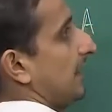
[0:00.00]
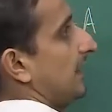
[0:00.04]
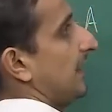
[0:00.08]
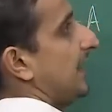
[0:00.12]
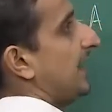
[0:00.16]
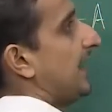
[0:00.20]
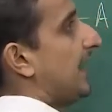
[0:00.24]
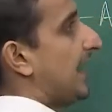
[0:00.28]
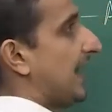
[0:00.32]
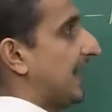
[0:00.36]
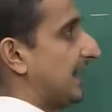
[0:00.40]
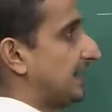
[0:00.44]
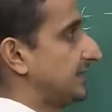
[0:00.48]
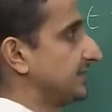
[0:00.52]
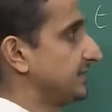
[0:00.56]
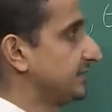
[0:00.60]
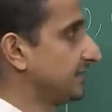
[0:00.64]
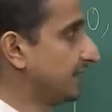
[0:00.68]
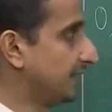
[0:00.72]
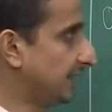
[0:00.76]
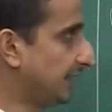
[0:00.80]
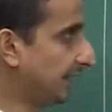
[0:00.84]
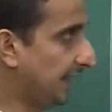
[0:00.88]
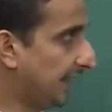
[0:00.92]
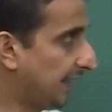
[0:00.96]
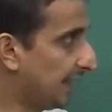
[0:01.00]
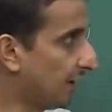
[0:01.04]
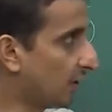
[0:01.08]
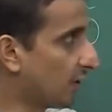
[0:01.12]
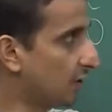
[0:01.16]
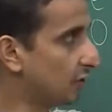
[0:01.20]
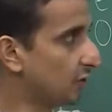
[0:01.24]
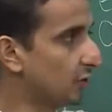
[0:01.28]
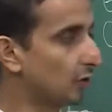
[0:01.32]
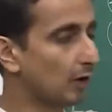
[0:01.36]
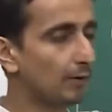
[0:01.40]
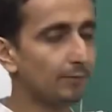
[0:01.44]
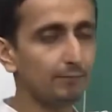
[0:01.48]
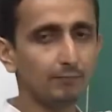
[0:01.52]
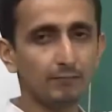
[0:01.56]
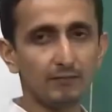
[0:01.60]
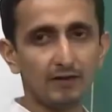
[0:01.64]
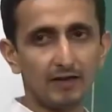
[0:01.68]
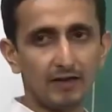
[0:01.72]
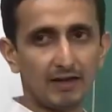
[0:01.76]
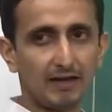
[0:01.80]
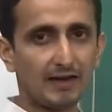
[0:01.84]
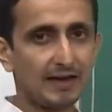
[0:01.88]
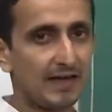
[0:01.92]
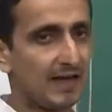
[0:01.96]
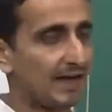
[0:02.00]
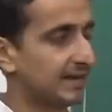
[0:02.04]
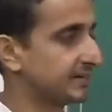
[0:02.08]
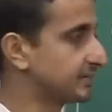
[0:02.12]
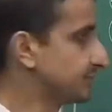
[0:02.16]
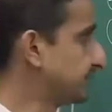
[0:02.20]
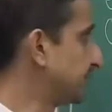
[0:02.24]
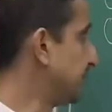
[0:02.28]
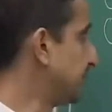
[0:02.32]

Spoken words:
A hash, A on top and hash